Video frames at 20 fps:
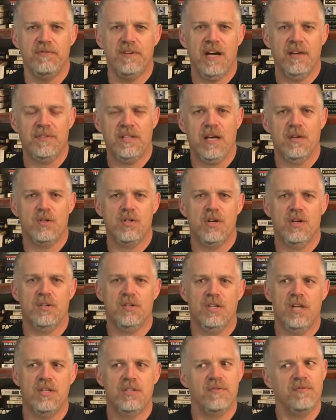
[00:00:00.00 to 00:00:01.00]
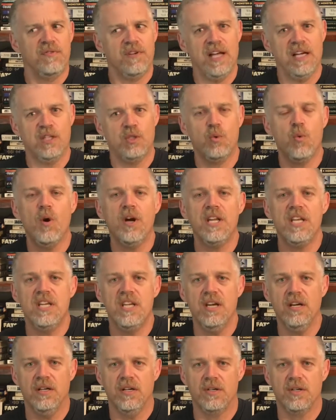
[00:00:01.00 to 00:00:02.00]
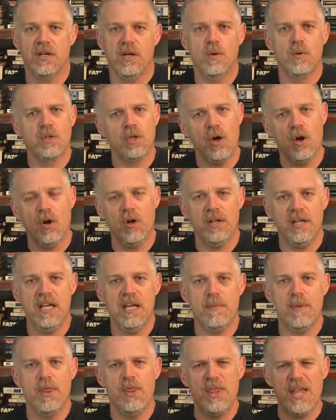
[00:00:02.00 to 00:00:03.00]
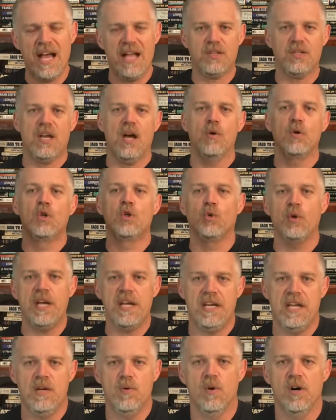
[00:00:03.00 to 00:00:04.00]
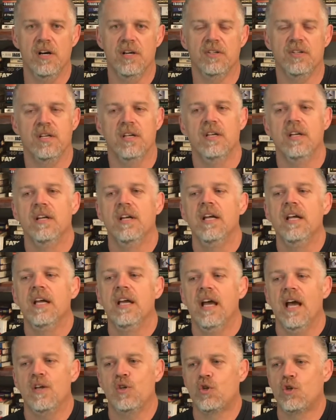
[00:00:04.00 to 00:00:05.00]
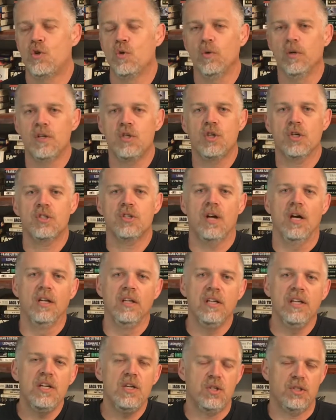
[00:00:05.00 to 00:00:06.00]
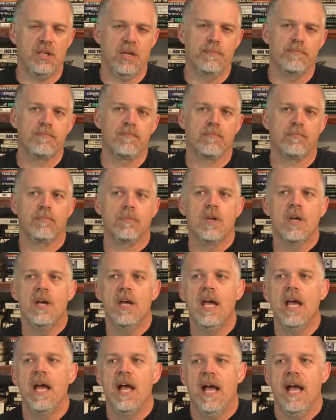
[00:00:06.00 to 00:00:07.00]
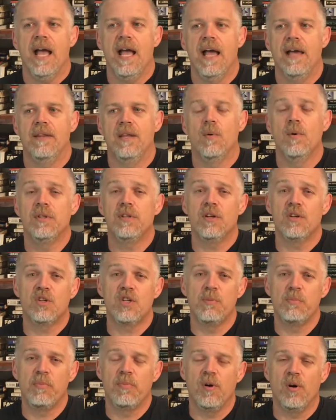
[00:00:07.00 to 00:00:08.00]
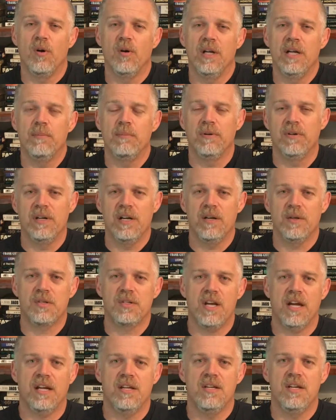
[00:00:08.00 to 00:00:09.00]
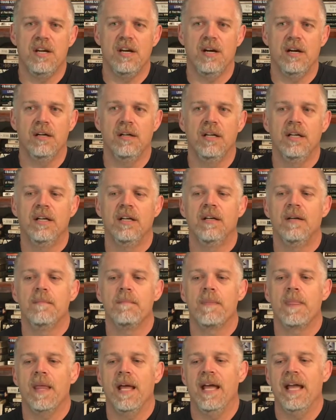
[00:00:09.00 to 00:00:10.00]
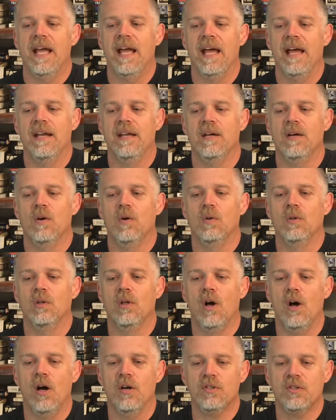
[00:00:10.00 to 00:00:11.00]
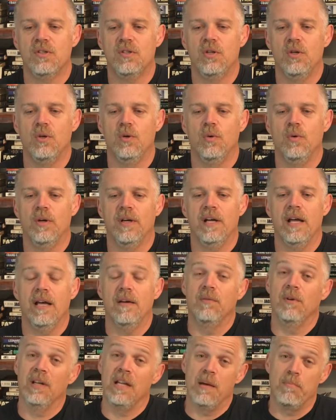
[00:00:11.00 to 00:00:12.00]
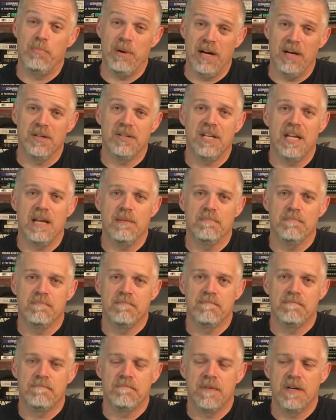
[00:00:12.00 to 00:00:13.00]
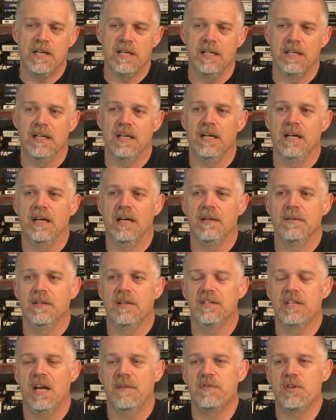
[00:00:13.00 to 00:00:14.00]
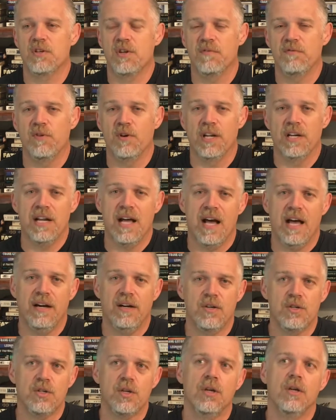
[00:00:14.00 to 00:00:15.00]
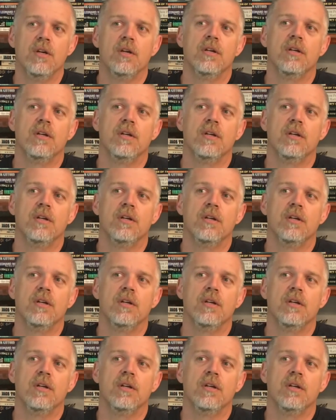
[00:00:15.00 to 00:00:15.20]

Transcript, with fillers: 5,000 yard season for like 20 years. It was all him, and that's how great he was. And Shula just unleashed him. And they went to the Super Bowl in Marino's second year, and lost to really a better team. Uh, the San Francisco 49ers,